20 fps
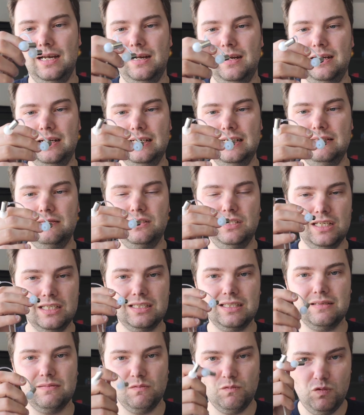It's
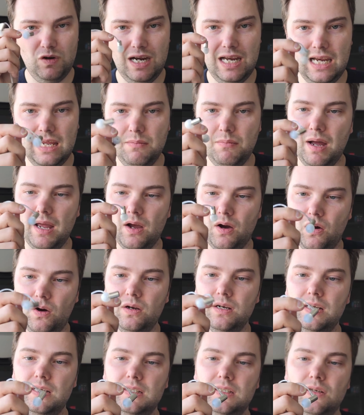just really my
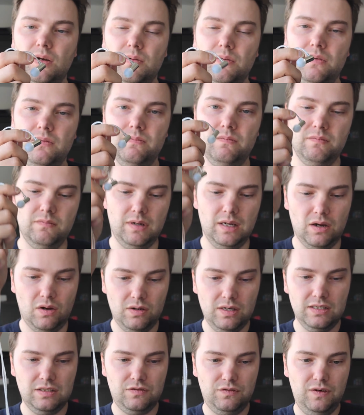
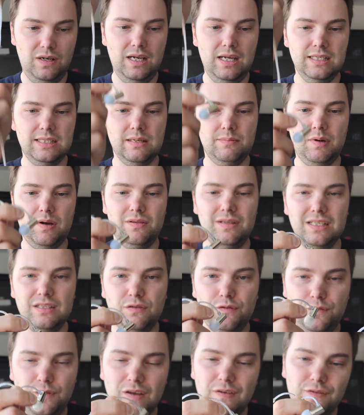honest feelings about
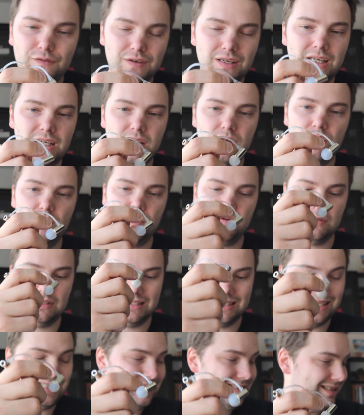this. 15
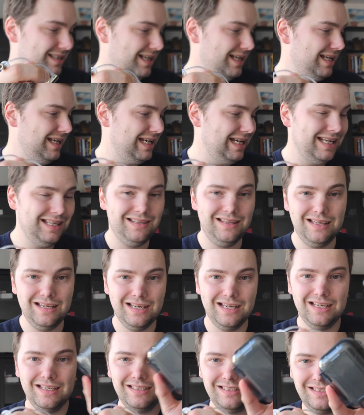euros, this thing in
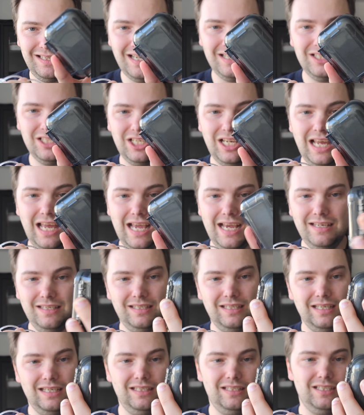such
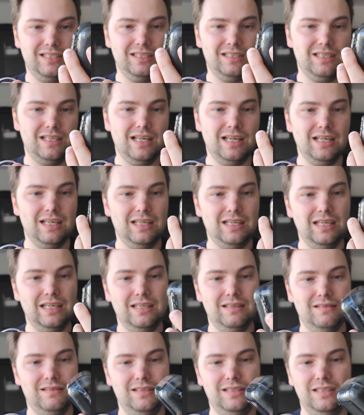case, it's just like,
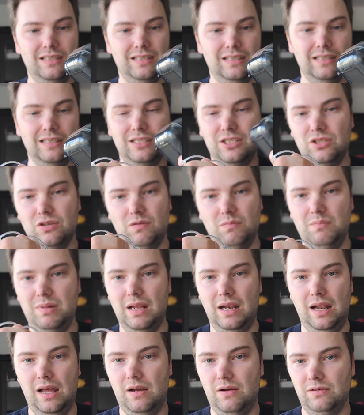it shouldn't
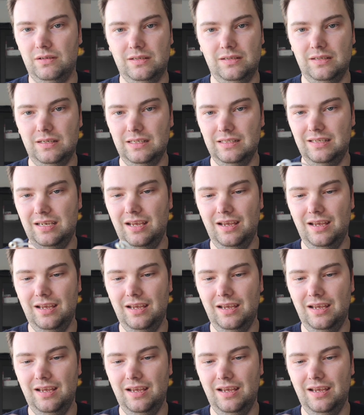be allowed.